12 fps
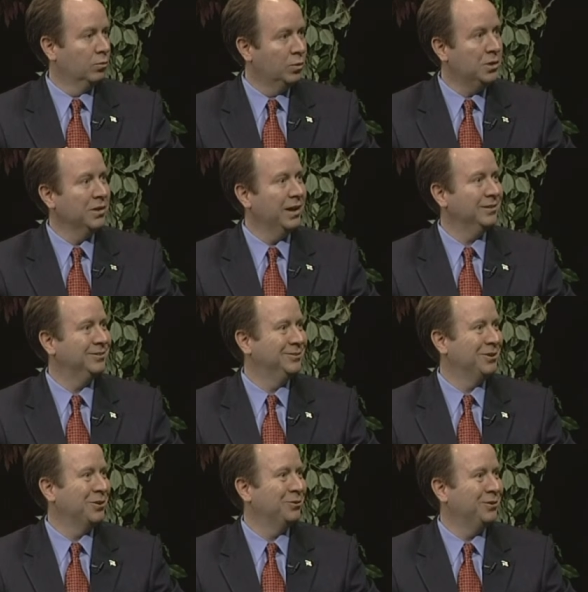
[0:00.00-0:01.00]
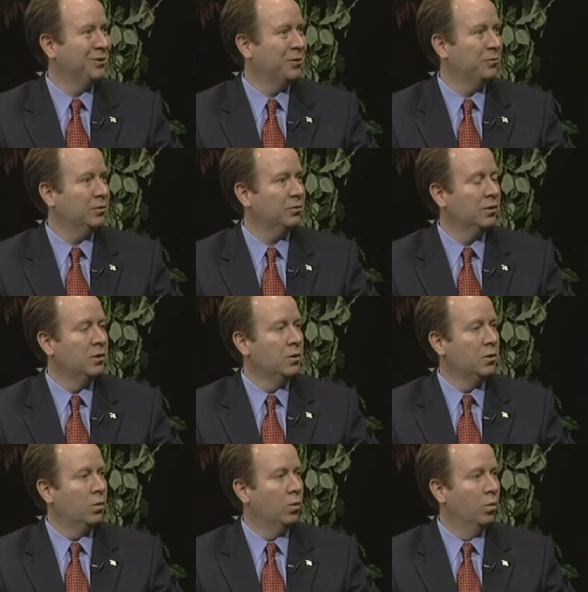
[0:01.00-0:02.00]
realized until I was in office
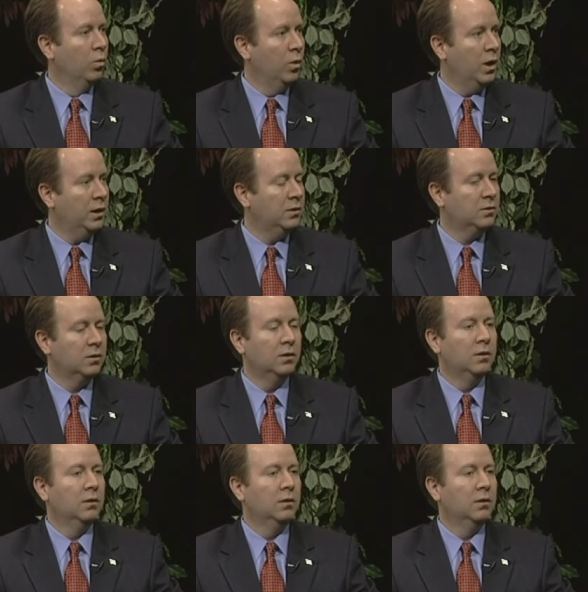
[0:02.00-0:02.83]
what